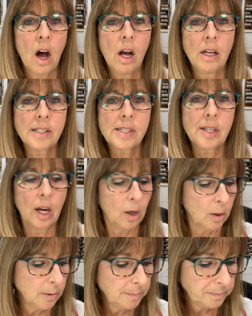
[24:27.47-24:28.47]

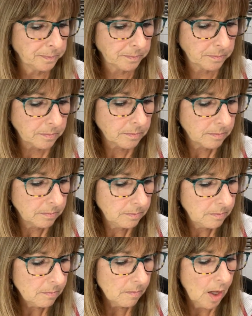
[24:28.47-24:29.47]
Also,
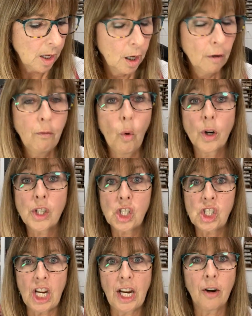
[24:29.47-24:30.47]
for
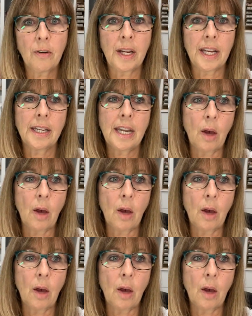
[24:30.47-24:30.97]
sharing.